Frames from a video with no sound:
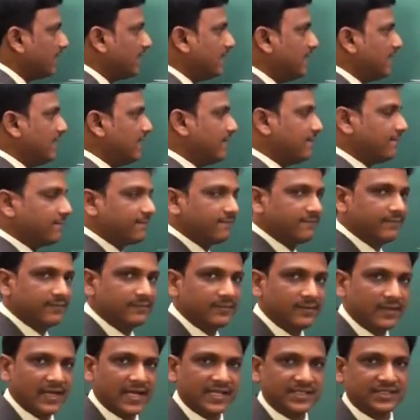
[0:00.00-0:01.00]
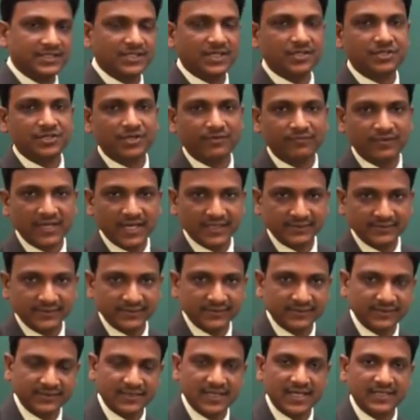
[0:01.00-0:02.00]
Leaf, exchange of
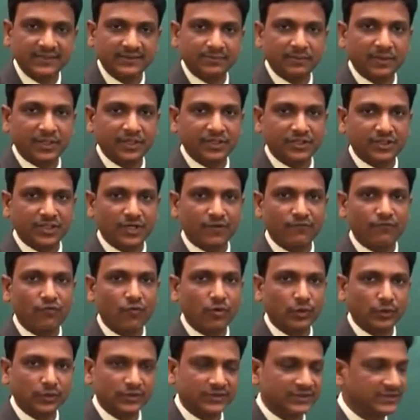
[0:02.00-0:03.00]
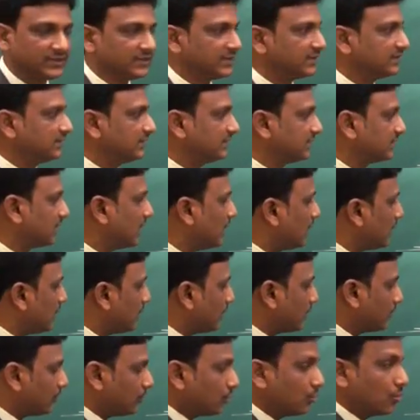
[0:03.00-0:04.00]
gases, transpiration, photosynthesis,
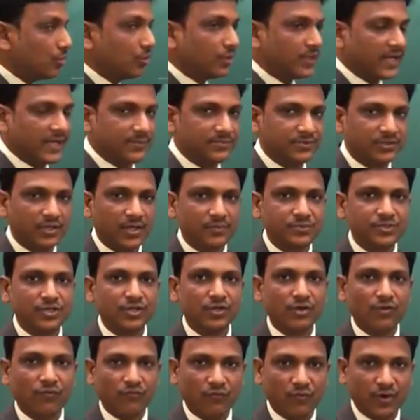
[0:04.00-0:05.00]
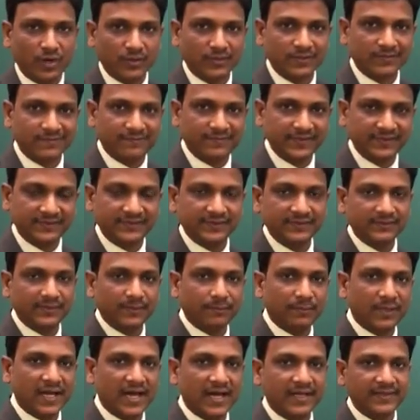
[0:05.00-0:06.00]
root, absorption of water, fixing
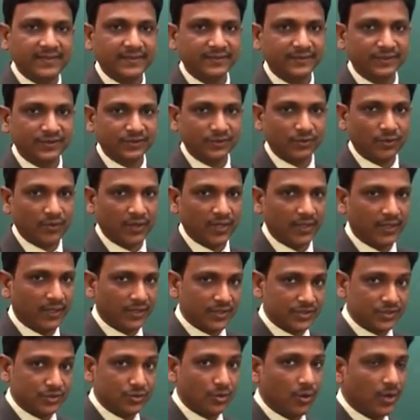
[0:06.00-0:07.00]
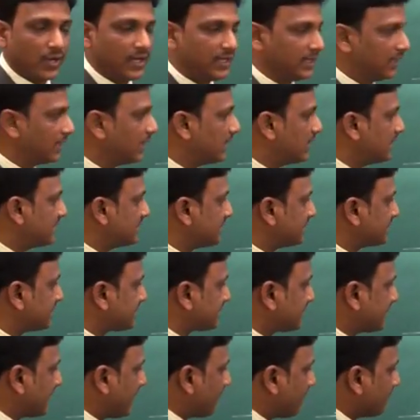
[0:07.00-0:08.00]
the plant in the soil, soil,
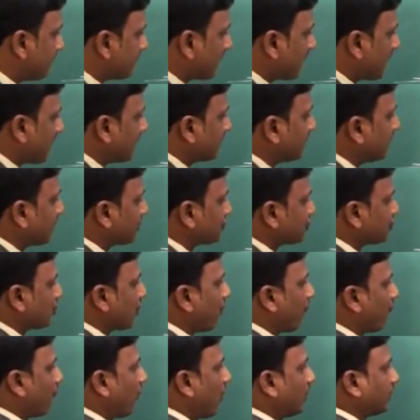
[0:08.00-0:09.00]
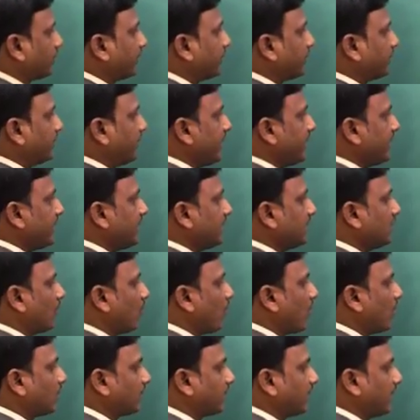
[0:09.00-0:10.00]
stem, conduction of water, taking the
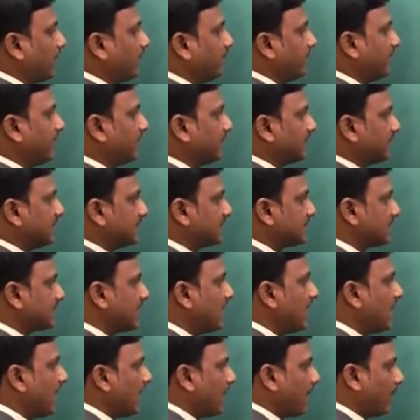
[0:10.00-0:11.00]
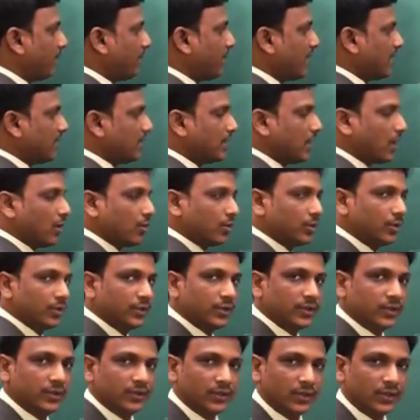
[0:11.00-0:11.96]
water and minerals up and down.